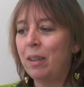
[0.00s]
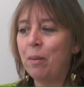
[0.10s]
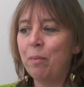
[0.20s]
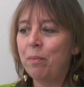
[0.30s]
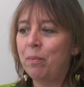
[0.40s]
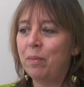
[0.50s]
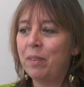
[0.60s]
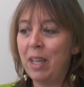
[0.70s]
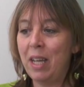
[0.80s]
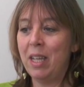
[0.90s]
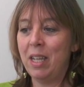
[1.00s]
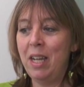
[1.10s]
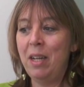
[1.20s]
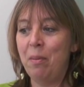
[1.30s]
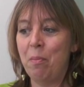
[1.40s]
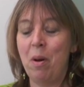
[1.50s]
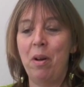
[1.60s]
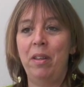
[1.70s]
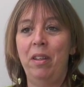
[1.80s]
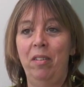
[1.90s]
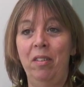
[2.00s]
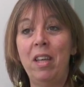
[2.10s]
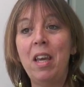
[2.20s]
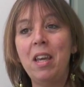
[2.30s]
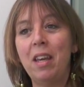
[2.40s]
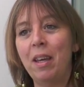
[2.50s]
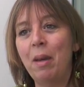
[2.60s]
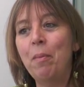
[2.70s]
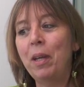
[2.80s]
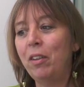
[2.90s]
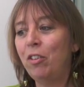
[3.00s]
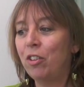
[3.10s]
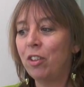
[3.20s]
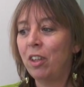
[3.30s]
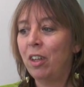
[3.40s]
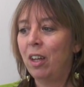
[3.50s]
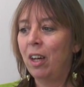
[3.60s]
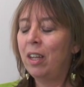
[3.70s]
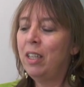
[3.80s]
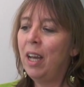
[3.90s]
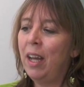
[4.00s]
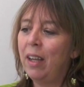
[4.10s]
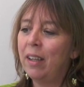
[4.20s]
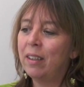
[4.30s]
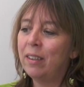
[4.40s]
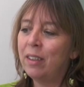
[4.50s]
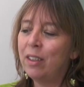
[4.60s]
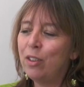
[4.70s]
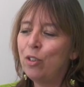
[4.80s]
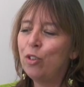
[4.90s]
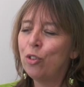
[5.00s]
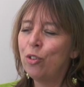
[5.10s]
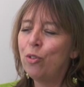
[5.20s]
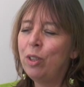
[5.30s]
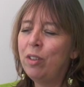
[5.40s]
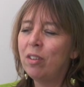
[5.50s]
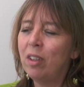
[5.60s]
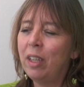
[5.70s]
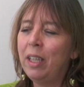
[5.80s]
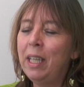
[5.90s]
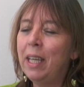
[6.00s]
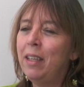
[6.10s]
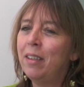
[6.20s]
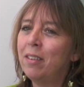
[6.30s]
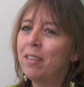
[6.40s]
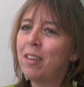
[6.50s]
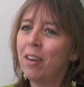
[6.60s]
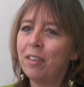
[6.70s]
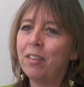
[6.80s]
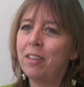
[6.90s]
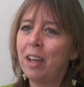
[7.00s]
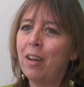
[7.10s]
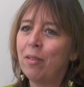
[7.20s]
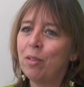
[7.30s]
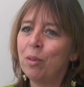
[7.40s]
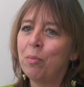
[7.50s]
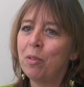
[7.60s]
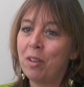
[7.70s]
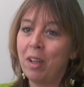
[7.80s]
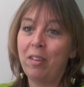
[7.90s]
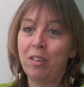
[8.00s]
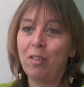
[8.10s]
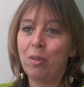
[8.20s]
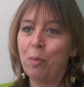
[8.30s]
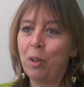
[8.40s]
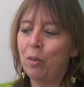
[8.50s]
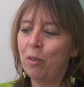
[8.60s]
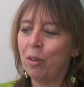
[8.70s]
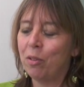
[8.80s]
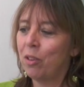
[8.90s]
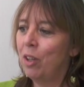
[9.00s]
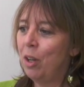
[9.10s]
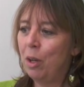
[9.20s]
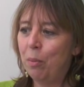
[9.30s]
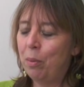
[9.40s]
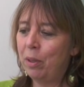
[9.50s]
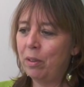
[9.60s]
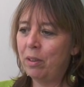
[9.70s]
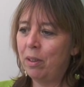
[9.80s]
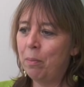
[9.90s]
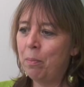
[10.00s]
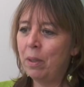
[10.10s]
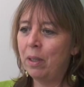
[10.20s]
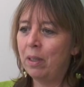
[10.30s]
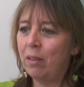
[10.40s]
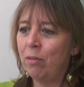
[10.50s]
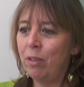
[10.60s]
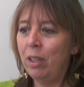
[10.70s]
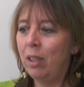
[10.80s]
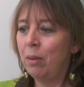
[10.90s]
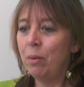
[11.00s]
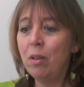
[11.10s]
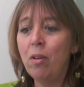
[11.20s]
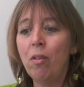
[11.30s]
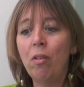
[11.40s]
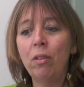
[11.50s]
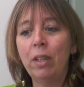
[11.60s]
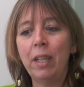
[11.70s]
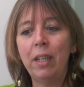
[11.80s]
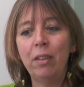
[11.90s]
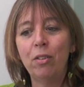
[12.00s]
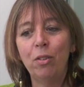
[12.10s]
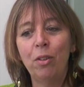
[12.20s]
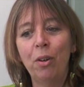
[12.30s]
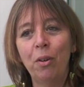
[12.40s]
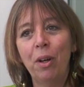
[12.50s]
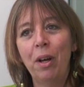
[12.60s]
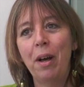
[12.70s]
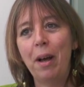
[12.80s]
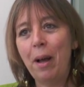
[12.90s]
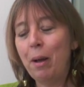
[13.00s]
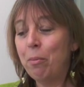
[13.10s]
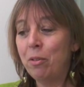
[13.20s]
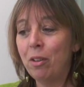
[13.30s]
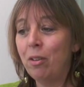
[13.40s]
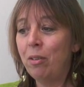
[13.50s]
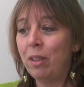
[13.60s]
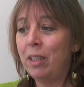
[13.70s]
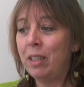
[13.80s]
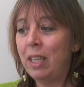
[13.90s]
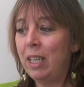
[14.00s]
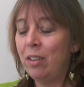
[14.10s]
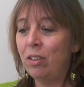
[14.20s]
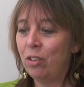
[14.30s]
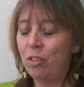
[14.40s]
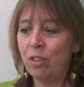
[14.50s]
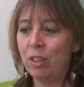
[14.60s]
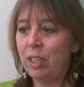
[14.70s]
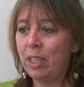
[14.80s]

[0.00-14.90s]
um, taken in by this geek image and yet, uh, just recently, geek has started to have some status, some kudos. But but really, we're not all geeks, you know. Absolutely, the industry